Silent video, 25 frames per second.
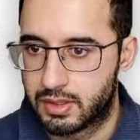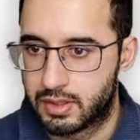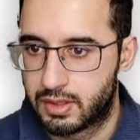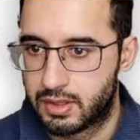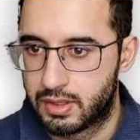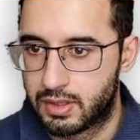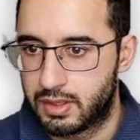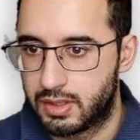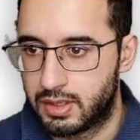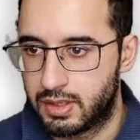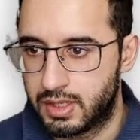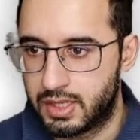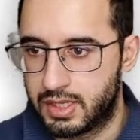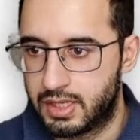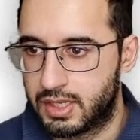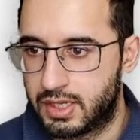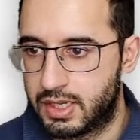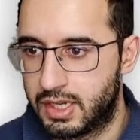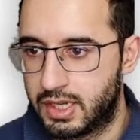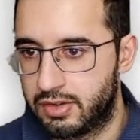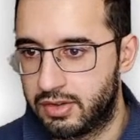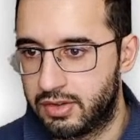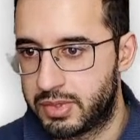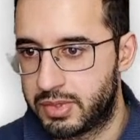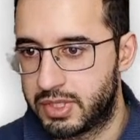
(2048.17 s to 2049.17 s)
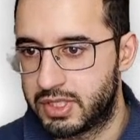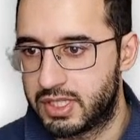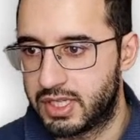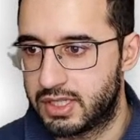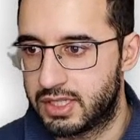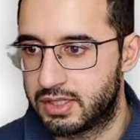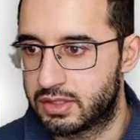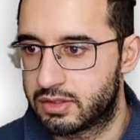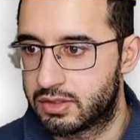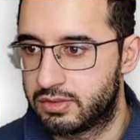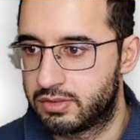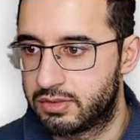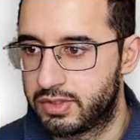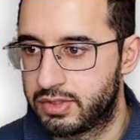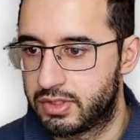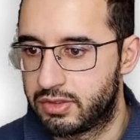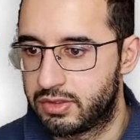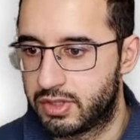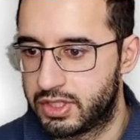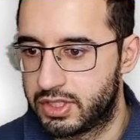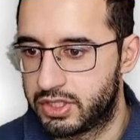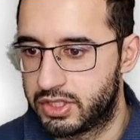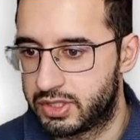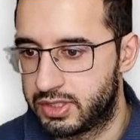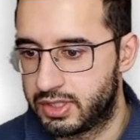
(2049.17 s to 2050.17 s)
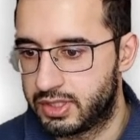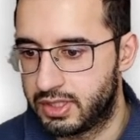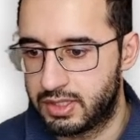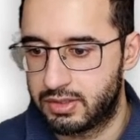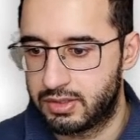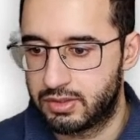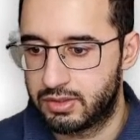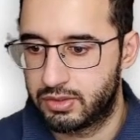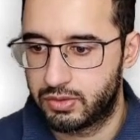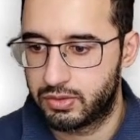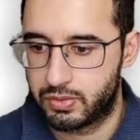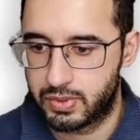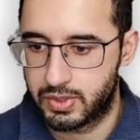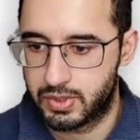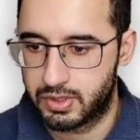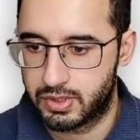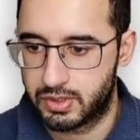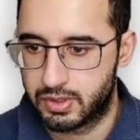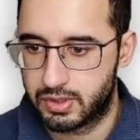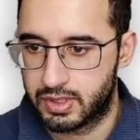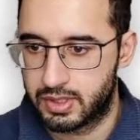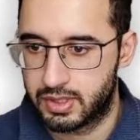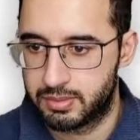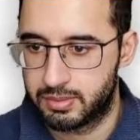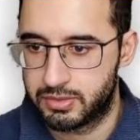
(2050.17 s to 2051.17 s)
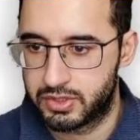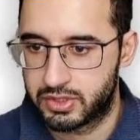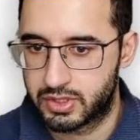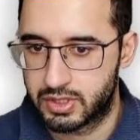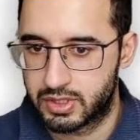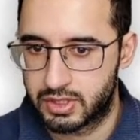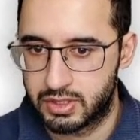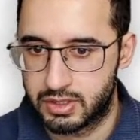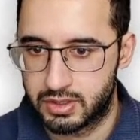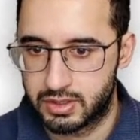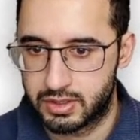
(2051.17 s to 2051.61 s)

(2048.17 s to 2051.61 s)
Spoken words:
And I have my test configuration here as well. I'm just gonna